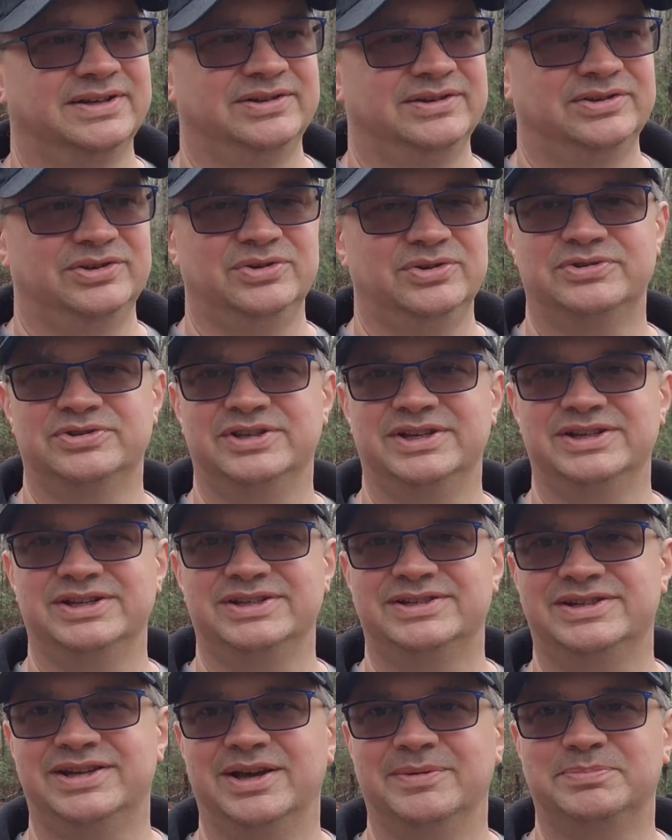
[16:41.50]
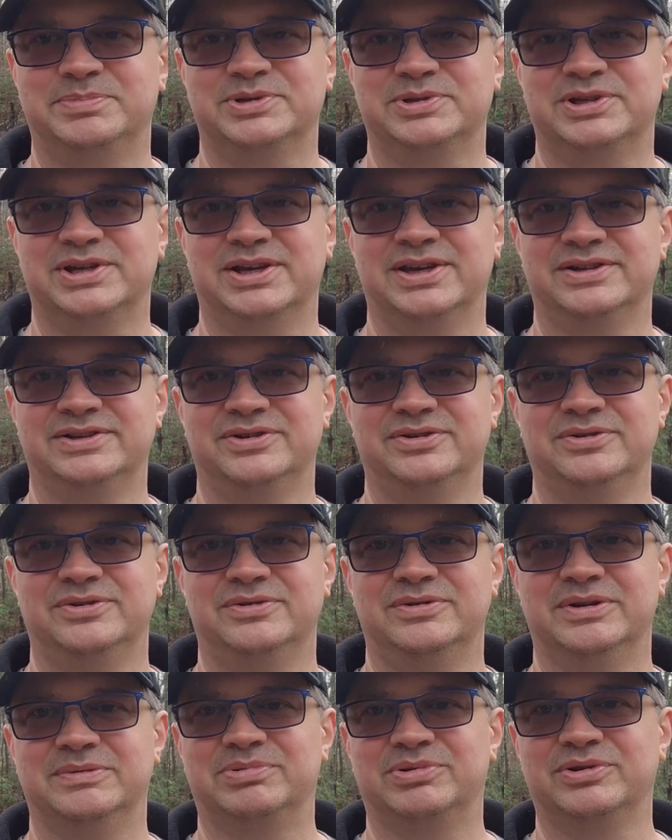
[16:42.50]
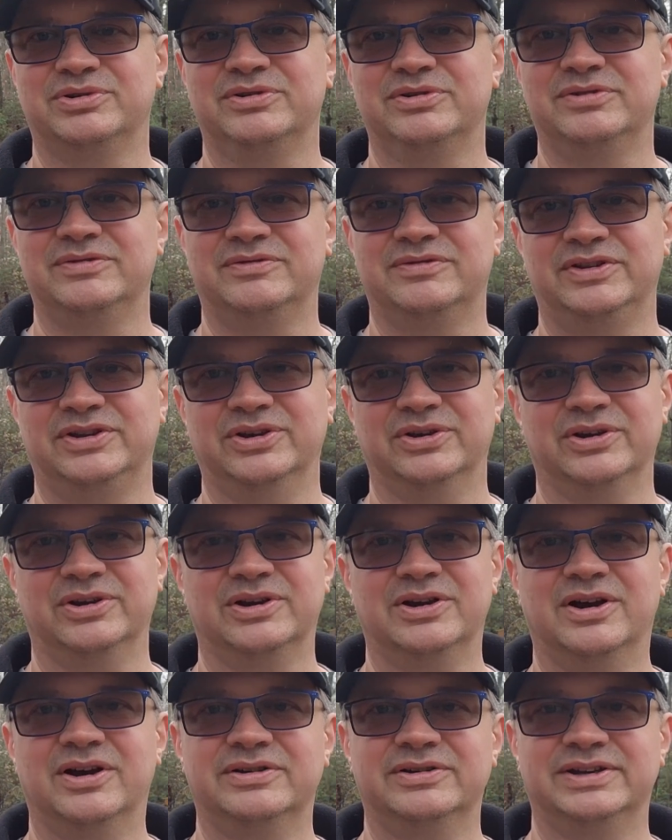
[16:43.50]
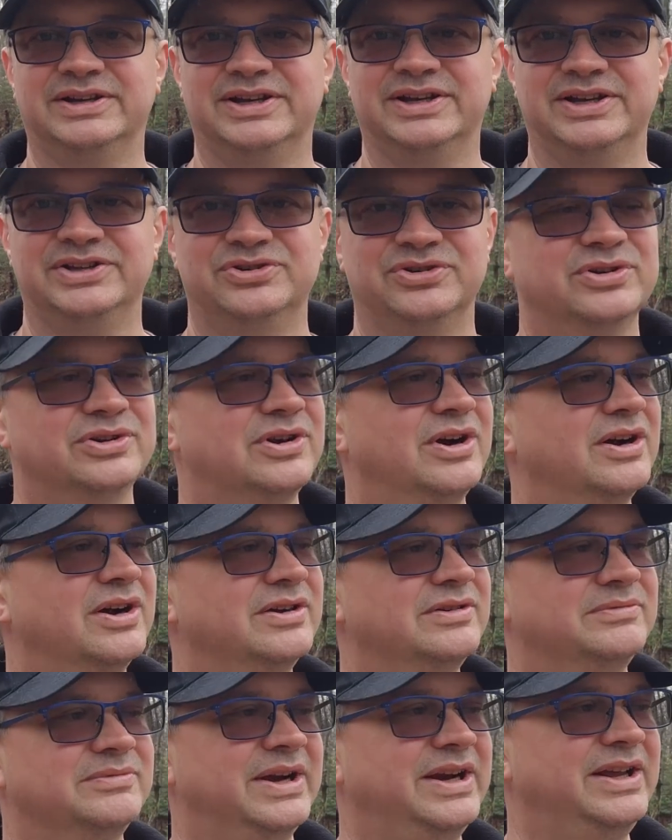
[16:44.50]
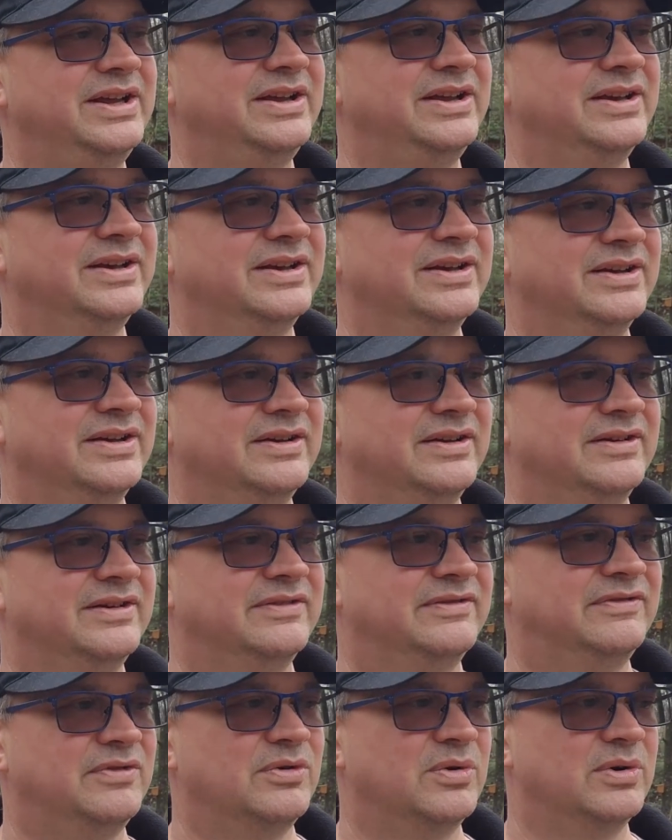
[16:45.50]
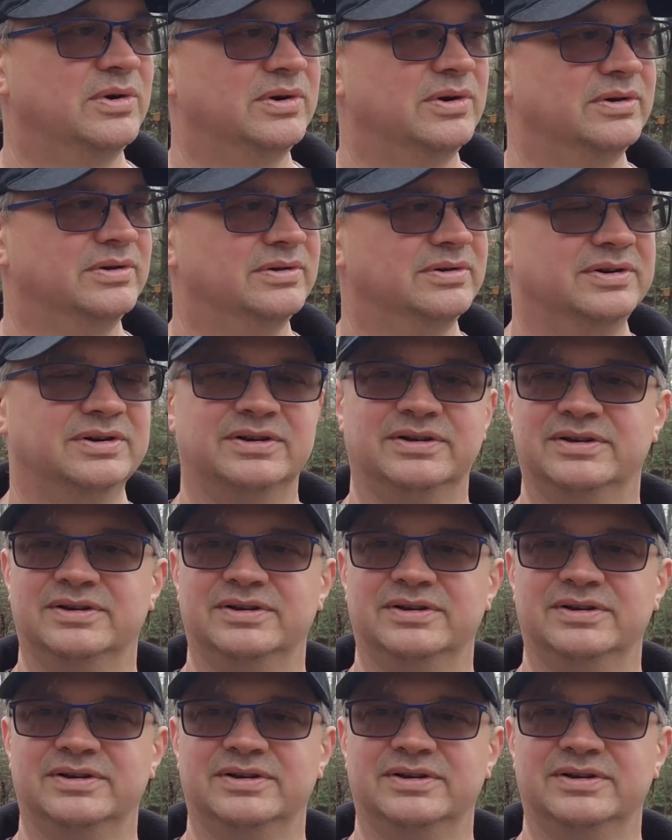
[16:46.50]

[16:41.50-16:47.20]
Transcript: Use these tips to improve your garden and get your garden ready for